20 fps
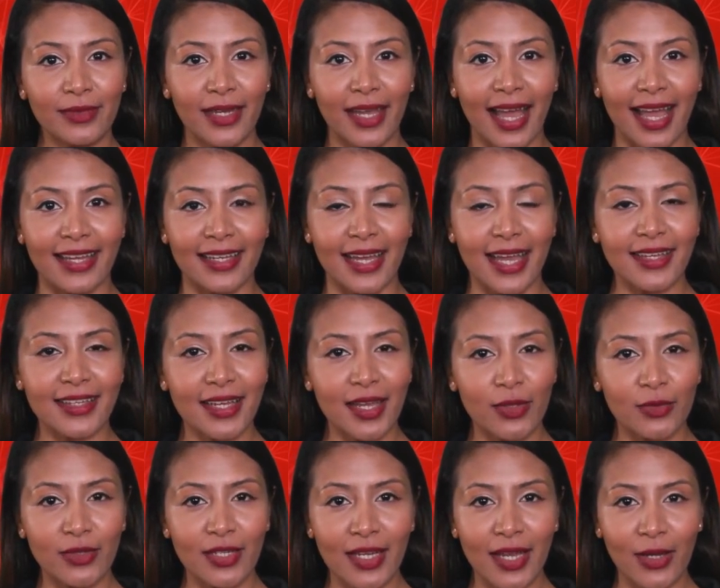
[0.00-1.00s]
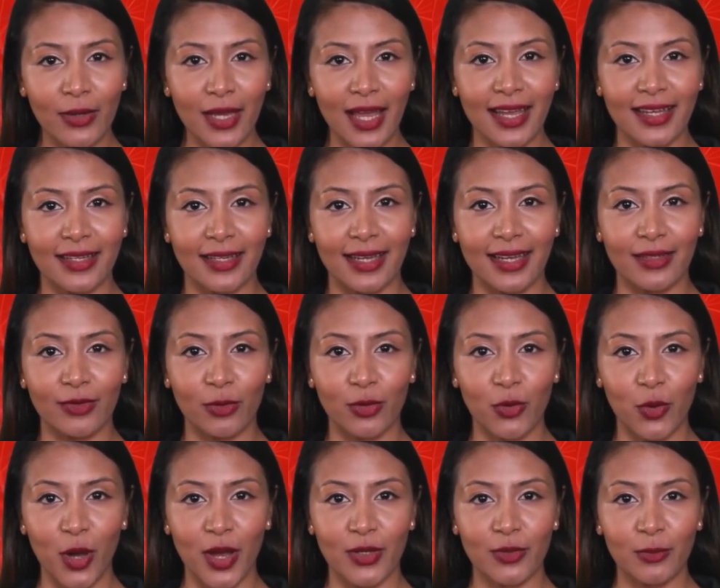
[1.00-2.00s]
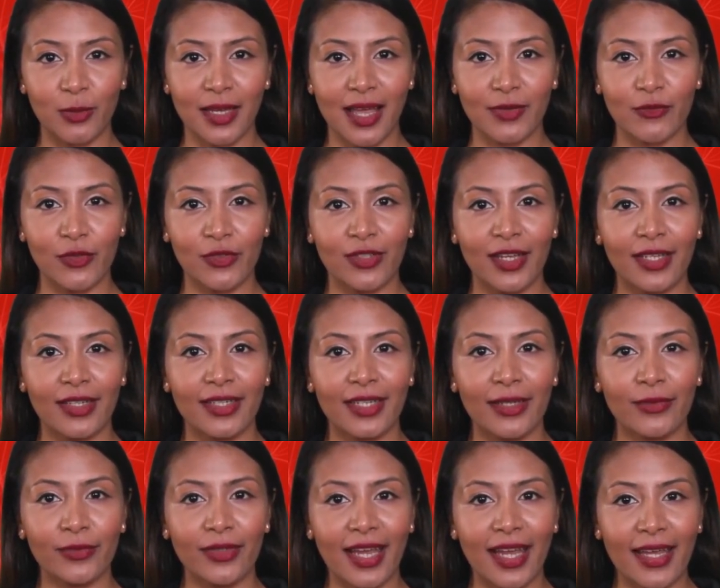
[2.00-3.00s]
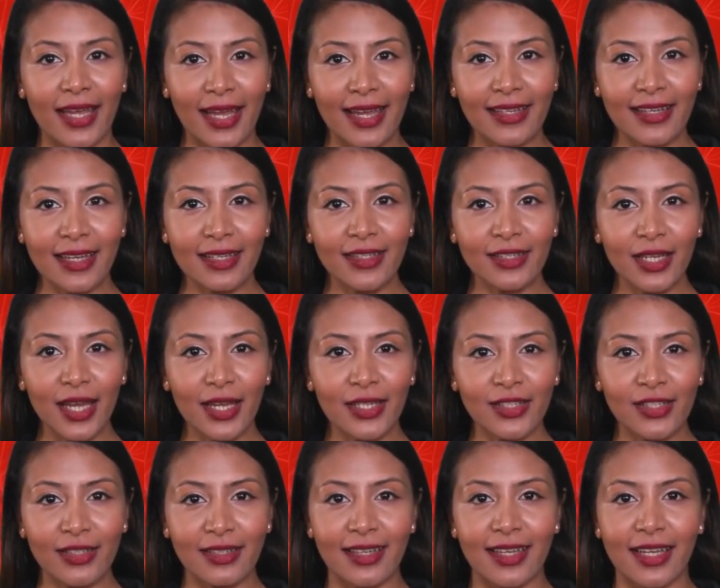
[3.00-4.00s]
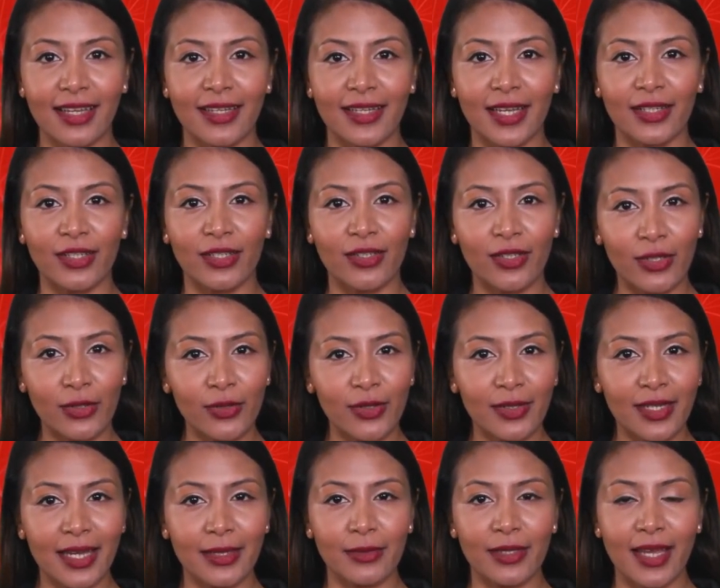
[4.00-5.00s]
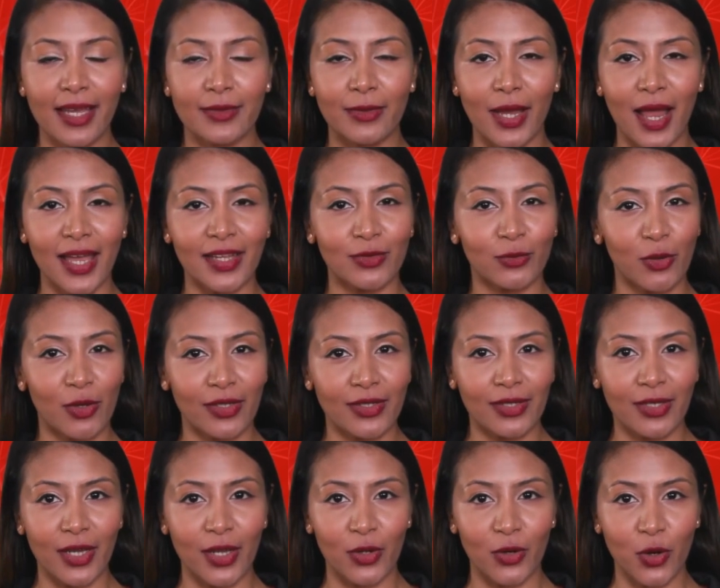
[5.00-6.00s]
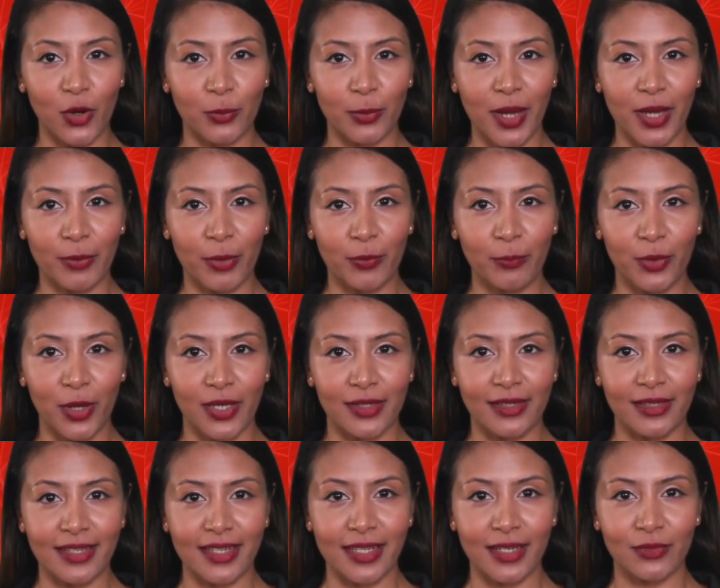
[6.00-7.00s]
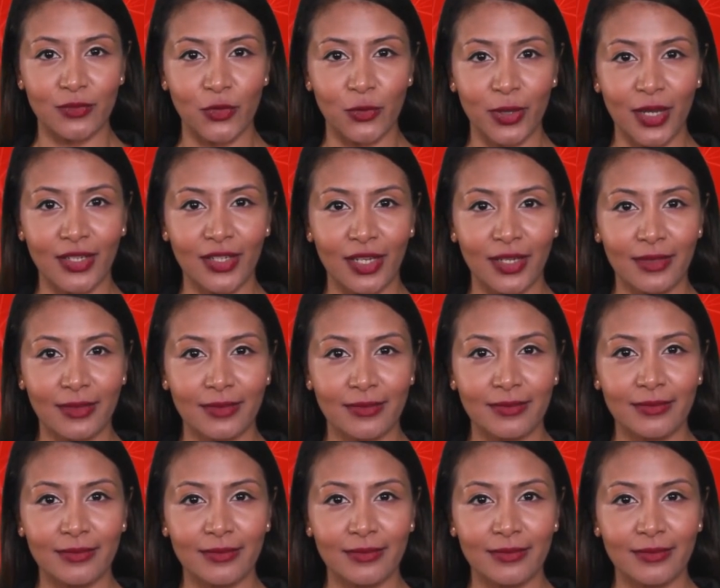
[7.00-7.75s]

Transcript: SSL-TLS is required whenever sensitive data is exchanged, such as usernames and passwords or payment processing information.